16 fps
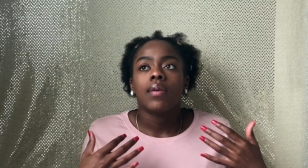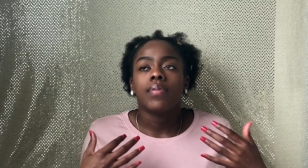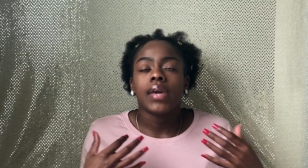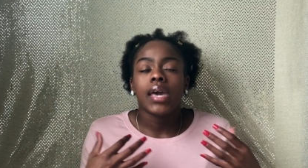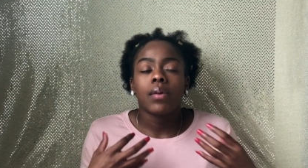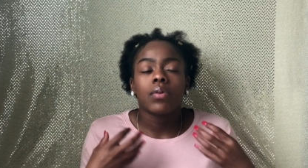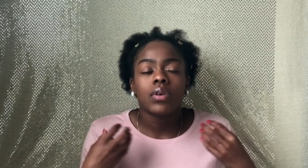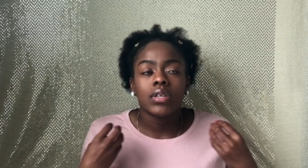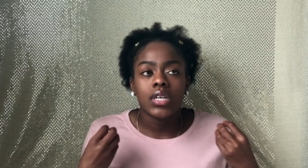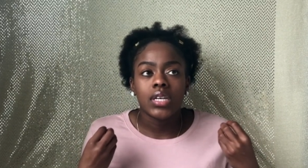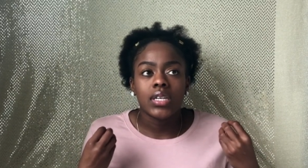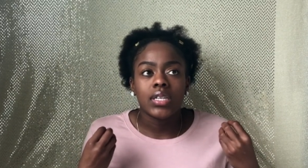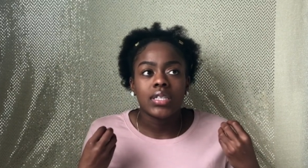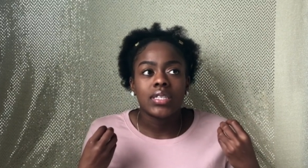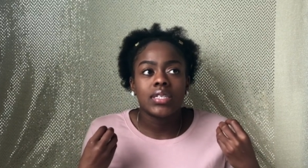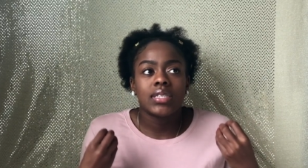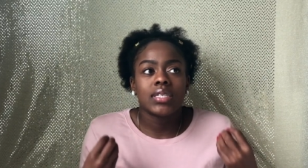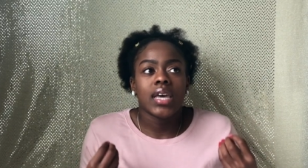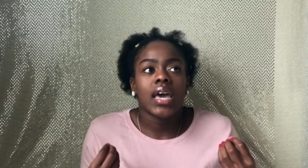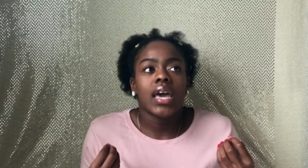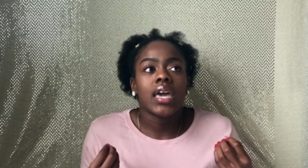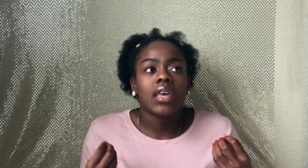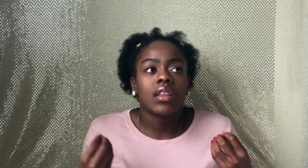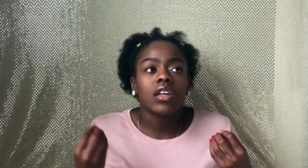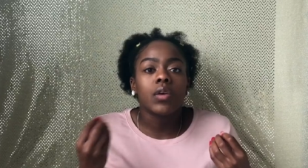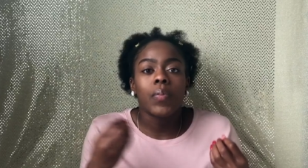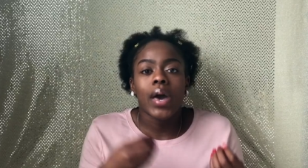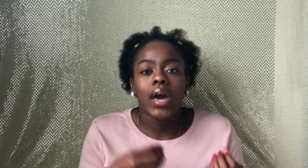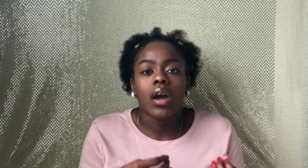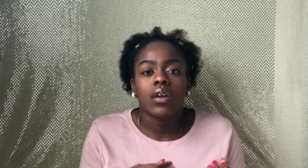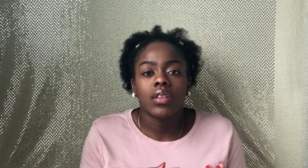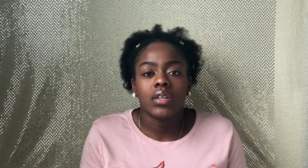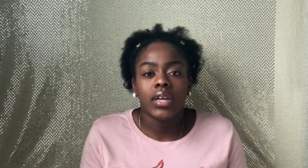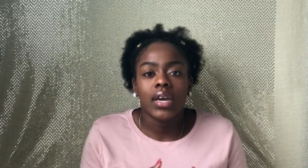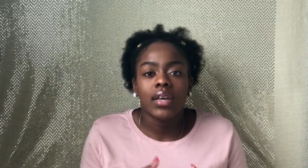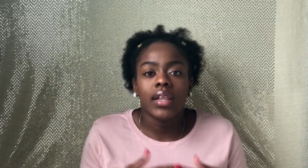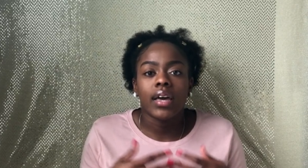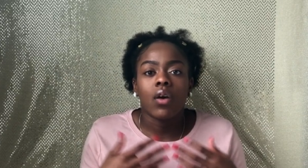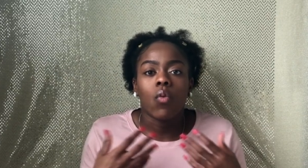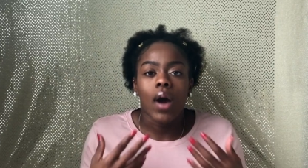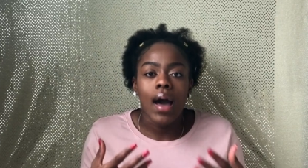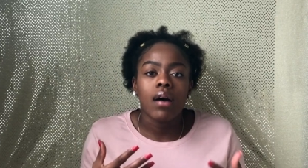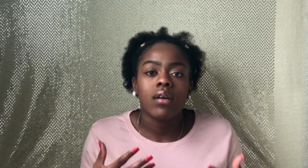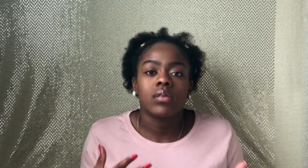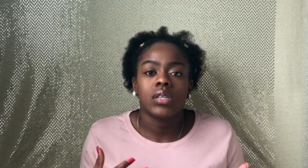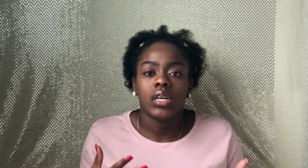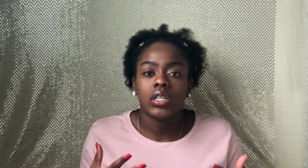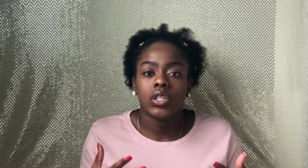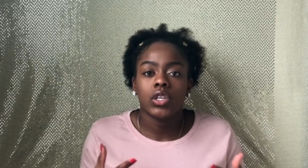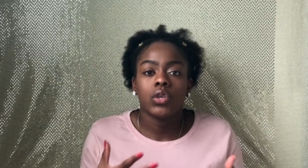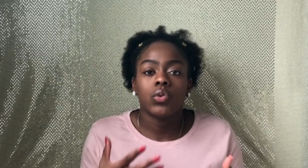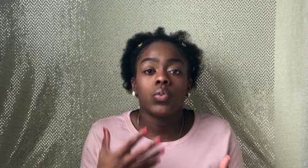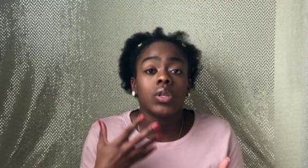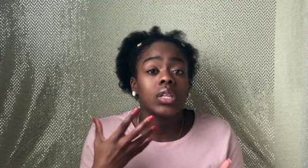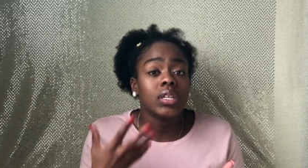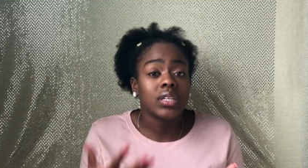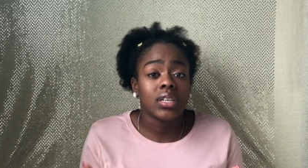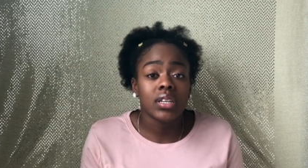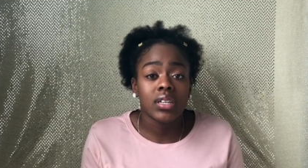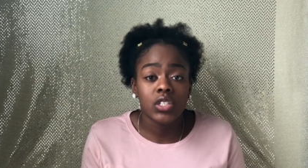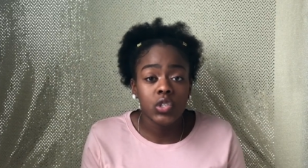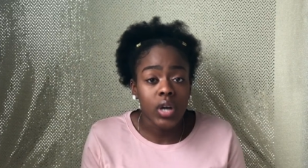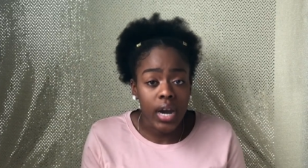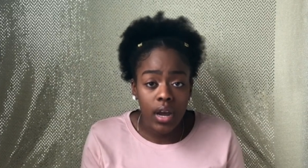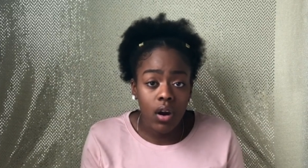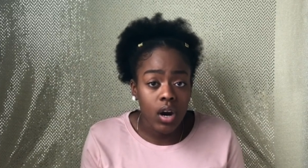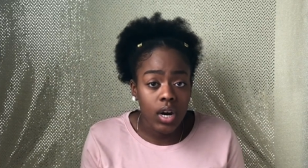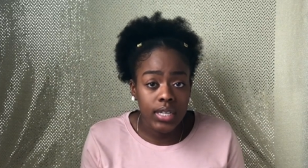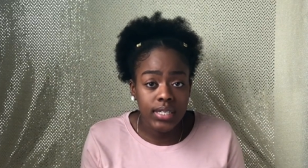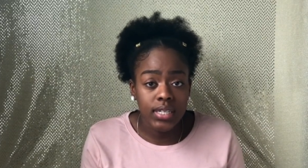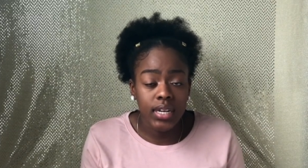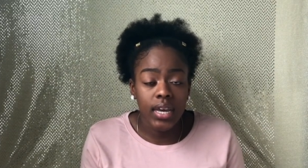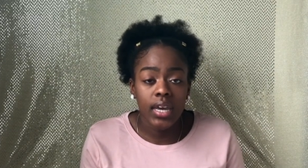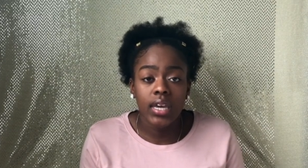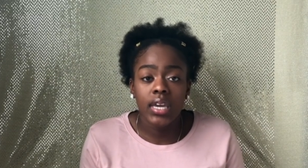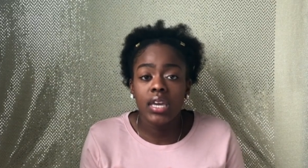be able to say and look back on the day like, wow, Sandra, you really did try hard today.